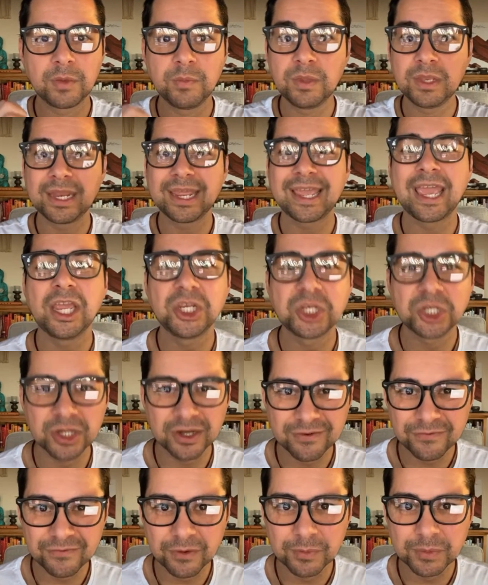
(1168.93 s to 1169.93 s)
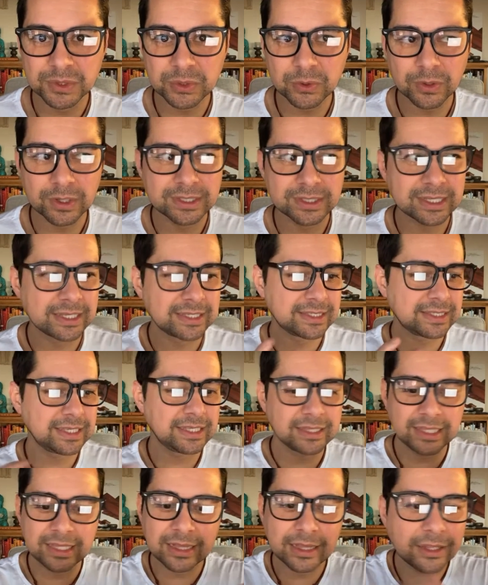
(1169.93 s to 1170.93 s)
communication from Source. I
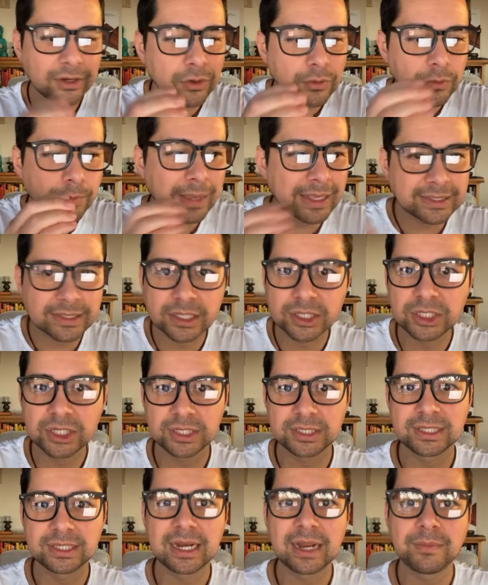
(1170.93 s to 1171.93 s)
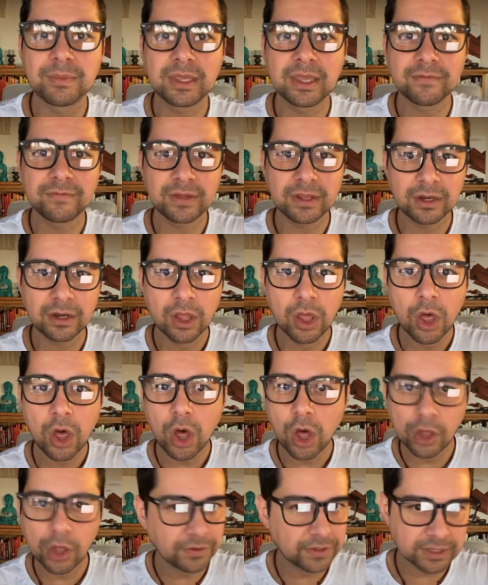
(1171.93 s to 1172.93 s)
see the little messages that I'm given
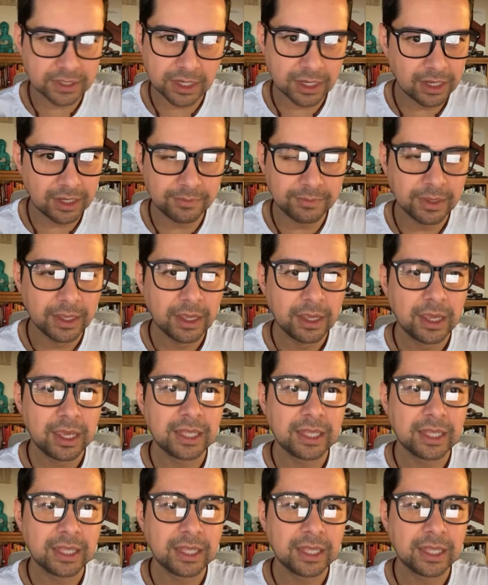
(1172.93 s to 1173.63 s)
all the time.